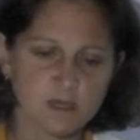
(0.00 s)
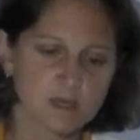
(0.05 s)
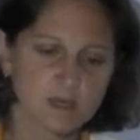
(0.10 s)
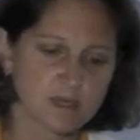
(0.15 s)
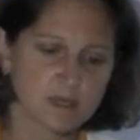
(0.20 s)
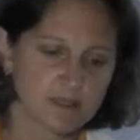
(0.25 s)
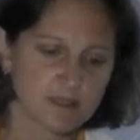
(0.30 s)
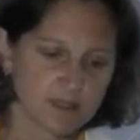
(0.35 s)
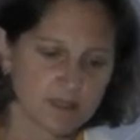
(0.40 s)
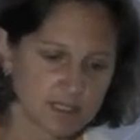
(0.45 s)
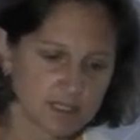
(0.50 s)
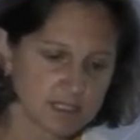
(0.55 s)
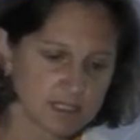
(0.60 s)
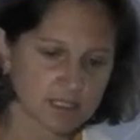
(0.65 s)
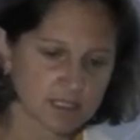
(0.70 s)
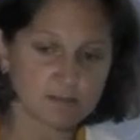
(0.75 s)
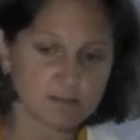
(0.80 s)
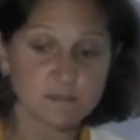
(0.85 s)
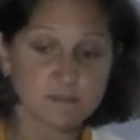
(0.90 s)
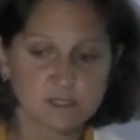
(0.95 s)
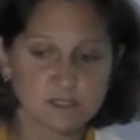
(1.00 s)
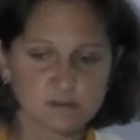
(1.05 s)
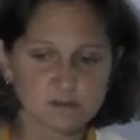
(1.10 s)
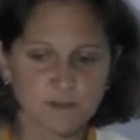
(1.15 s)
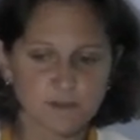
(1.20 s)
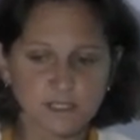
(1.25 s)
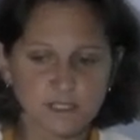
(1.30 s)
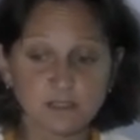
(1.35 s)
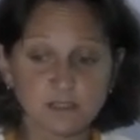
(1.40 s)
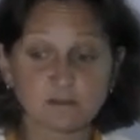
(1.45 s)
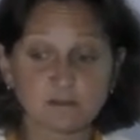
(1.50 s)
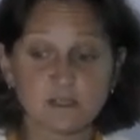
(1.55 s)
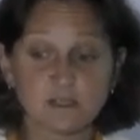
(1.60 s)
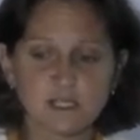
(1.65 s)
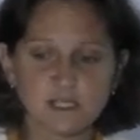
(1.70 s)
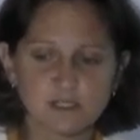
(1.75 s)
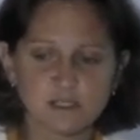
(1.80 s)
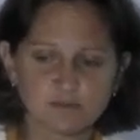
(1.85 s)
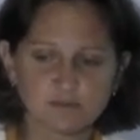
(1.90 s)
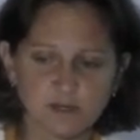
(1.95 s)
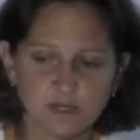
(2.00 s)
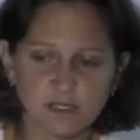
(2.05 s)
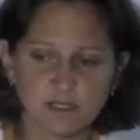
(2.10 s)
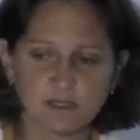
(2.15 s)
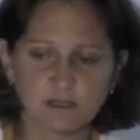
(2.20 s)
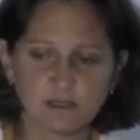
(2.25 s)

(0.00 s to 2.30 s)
Then it can be suspected on X-ray